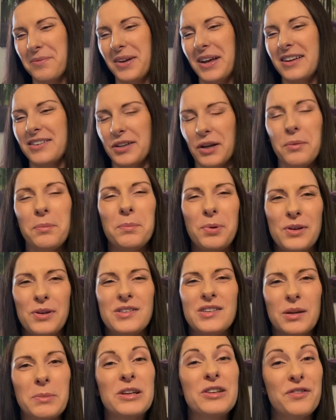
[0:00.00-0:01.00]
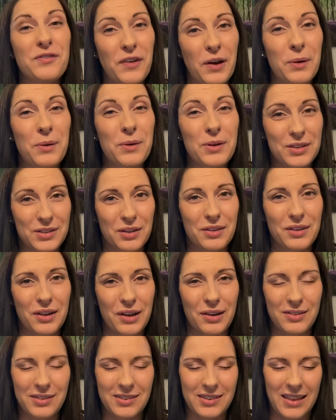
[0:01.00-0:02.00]
Don't put so much focus on
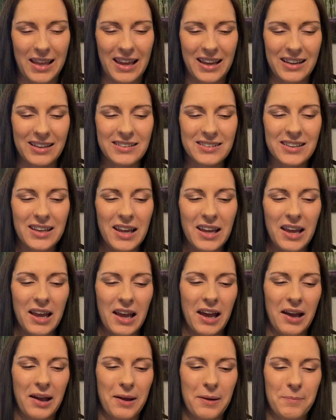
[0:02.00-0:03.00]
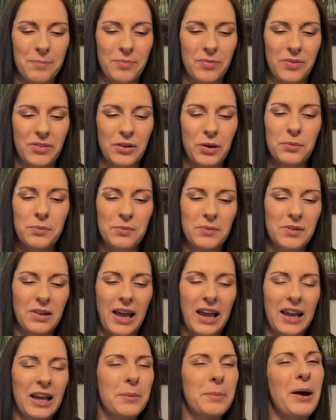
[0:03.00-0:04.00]
those things. Don't
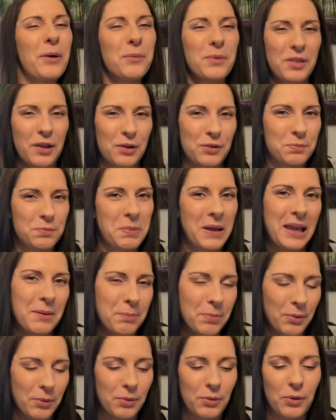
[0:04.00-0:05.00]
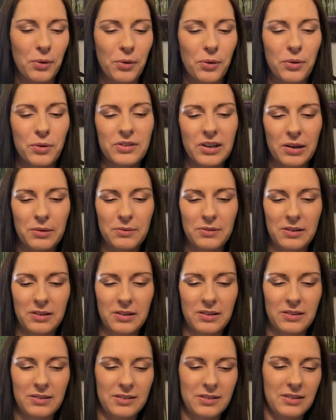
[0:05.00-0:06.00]
hang about with those people, or
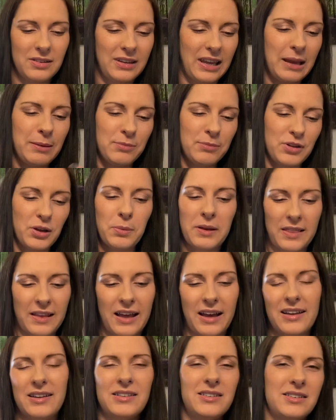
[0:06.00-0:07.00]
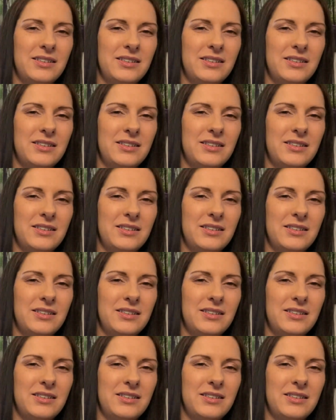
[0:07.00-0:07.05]
don't keep doing that